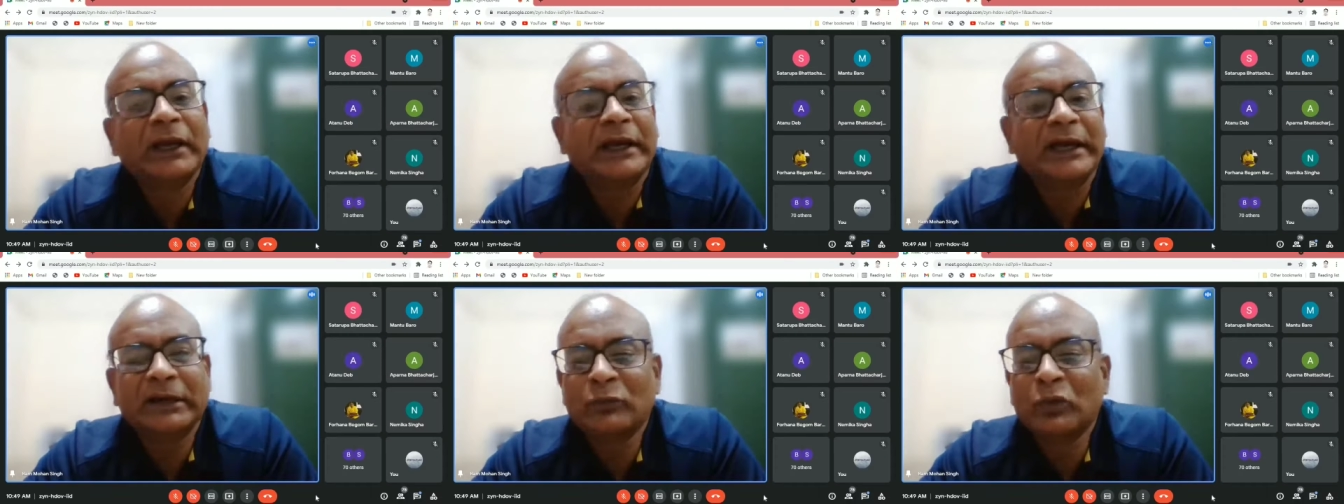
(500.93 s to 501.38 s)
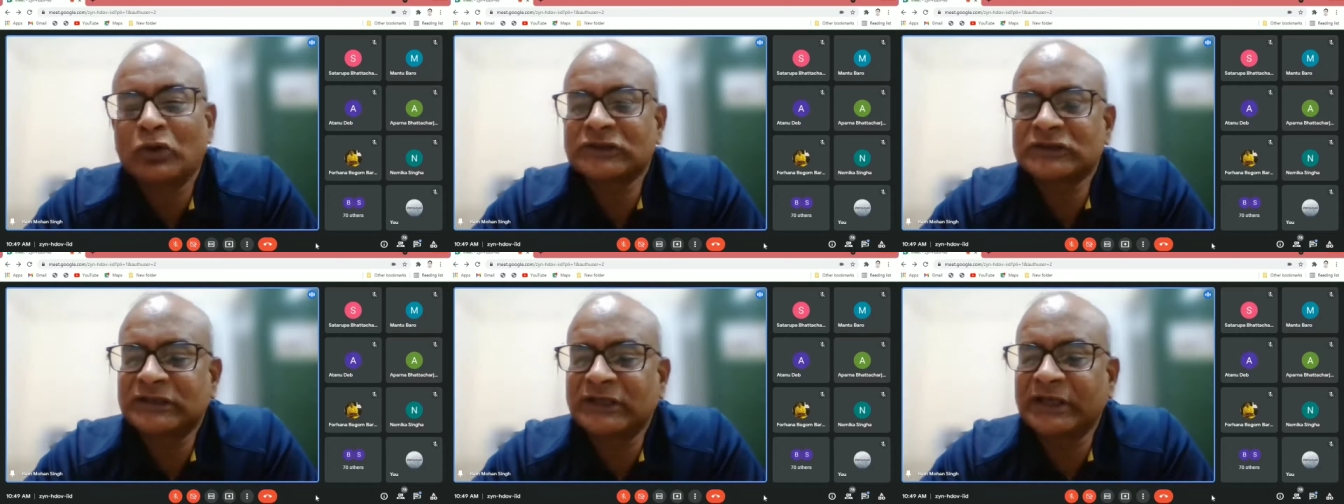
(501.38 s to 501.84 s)
And
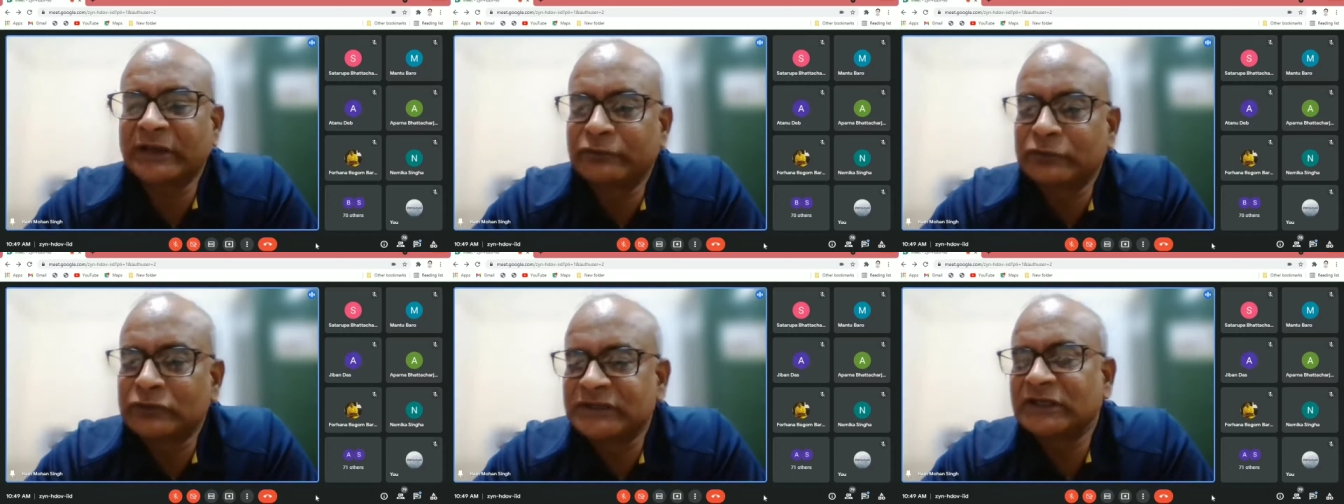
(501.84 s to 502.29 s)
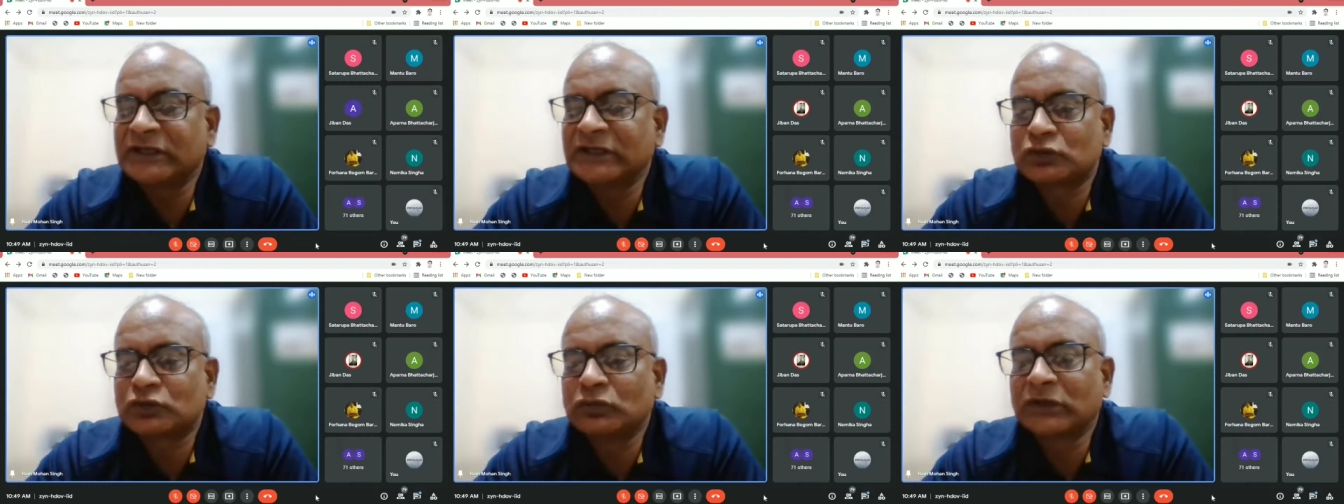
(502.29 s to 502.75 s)
mostly if you see in
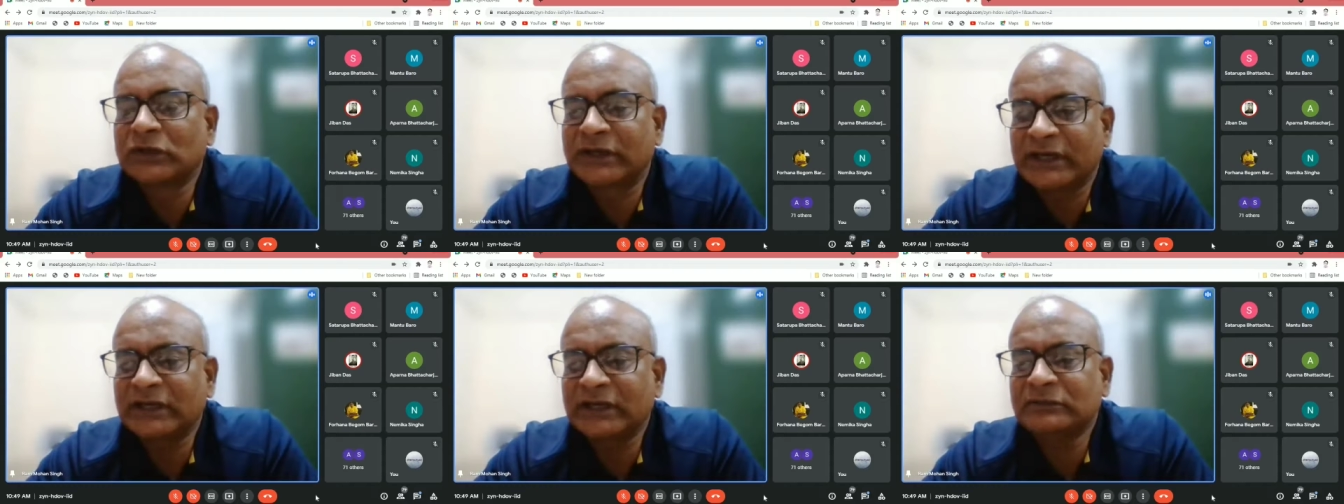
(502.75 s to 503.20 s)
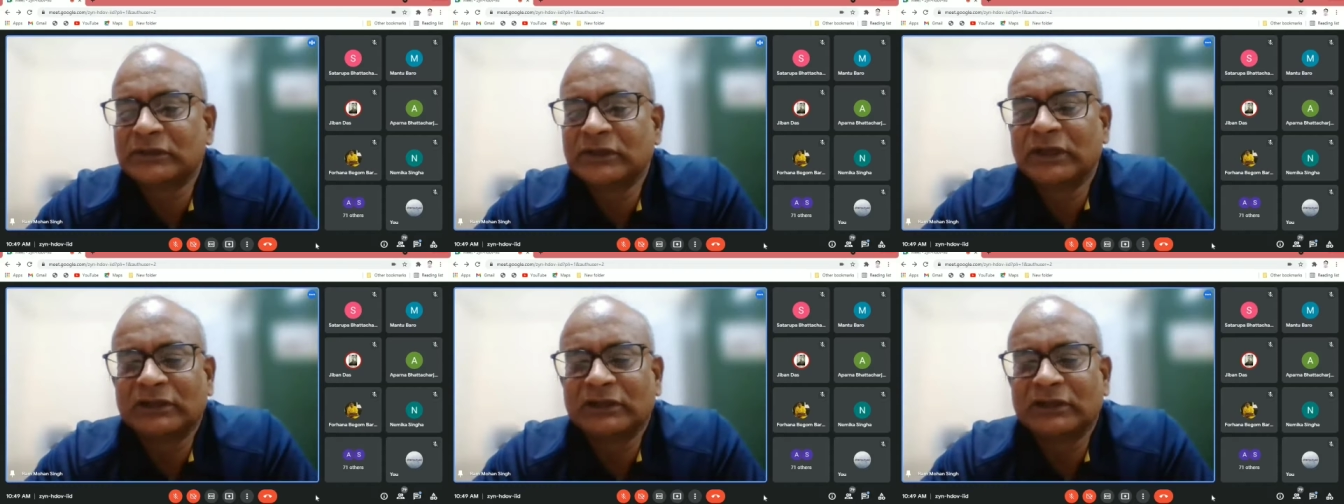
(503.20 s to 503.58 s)
school cricket,